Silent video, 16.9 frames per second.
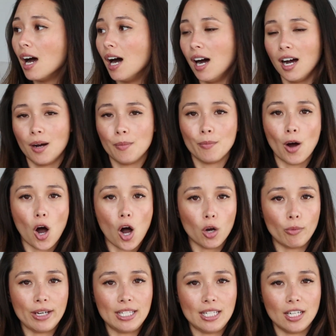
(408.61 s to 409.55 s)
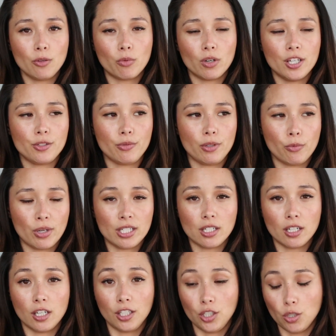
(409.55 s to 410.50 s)
All we did was we
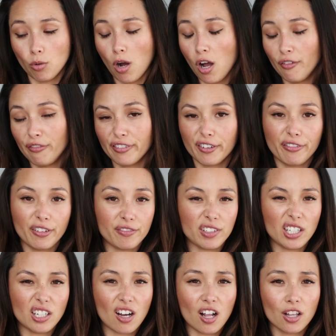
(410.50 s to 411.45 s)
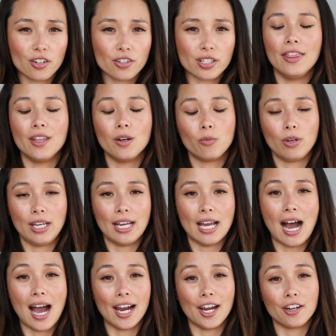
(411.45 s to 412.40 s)
rented a U-Haul for $50, and then we
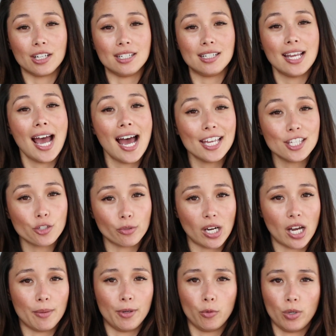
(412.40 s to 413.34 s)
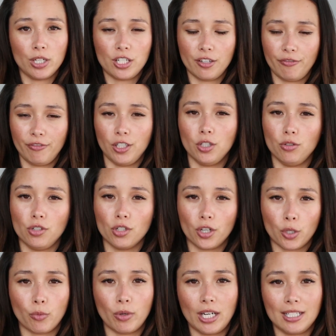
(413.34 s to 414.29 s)
hired a TaskRabbit, which if you
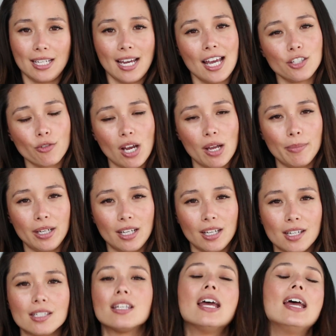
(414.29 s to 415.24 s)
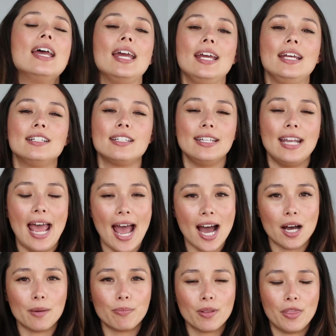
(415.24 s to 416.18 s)
don't know what a TaskRabbit is, it's an
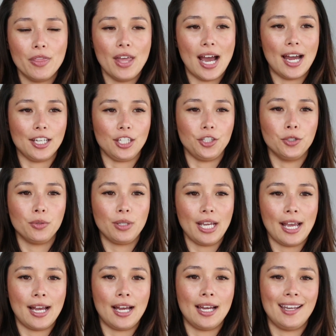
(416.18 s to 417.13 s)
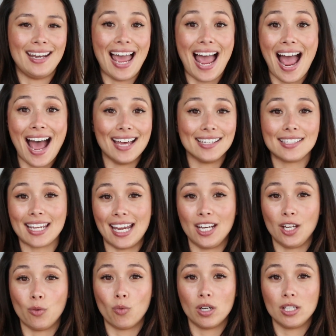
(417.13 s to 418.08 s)
app that you can ask
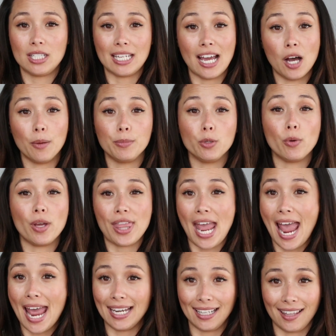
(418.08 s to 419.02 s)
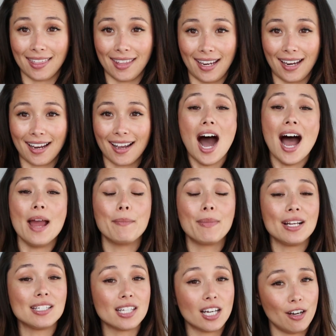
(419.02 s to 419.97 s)
anyone to help you with anything. I
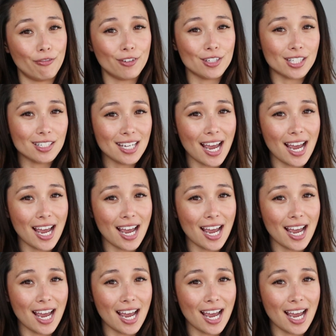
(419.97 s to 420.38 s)
myself was a